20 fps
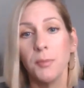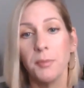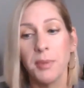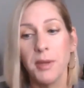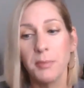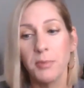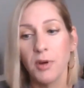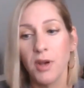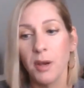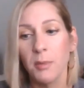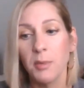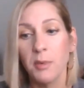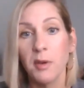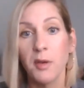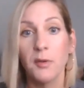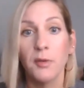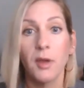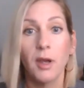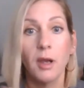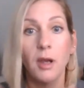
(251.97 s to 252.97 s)
People come to
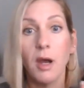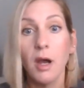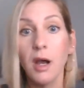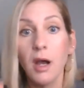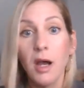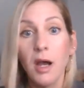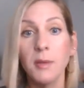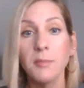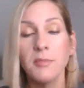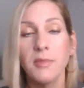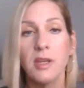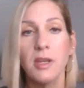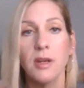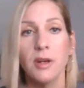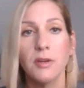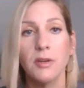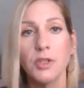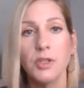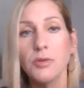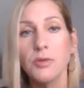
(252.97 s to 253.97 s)
me like, oh, I'm,
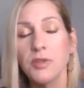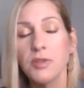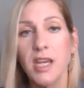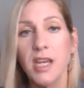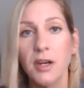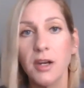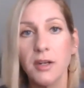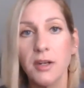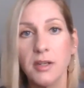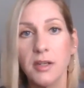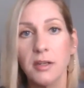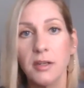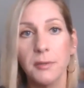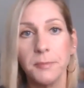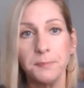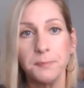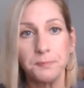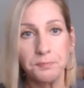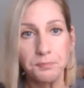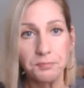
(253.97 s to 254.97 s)
too scared to